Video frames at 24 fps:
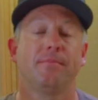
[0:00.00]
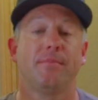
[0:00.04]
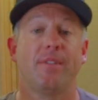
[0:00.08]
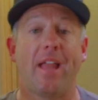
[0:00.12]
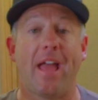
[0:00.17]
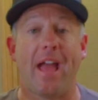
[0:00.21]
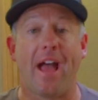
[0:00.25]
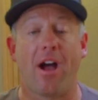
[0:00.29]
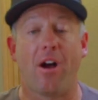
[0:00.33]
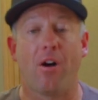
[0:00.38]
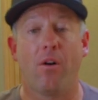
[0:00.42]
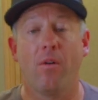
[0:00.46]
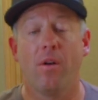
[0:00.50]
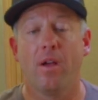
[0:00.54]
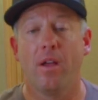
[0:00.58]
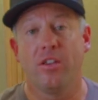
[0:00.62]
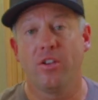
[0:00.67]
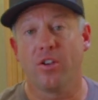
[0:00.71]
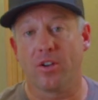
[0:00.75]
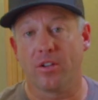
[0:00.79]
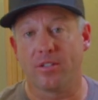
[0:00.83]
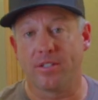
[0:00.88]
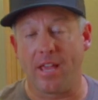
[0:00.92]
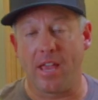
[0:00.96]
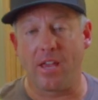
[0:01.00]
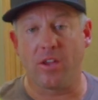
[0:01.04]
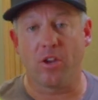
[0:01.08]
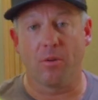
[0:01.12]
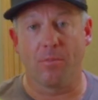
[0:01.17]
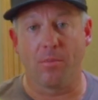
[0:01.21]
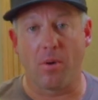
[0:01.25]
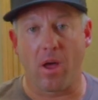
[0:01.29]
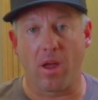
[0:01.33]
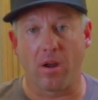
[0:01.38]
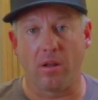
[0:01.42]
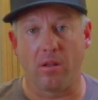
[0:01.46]
Now, you're gonna take
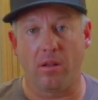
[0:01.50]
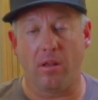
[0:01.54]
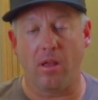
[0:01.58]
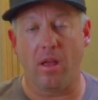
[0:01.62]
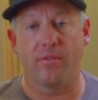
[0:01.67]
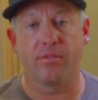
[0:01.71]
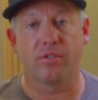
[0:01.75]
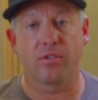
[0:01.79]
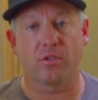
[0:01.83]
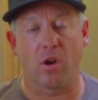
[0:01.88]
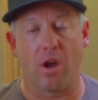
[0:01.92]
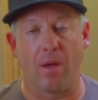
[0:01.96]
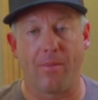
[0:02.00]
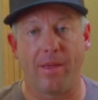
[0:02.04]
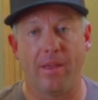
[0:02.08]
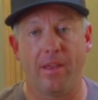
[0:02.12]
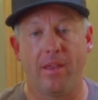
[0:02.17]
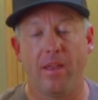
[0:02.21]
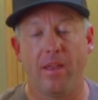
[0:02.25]
your bottle of Scrub It.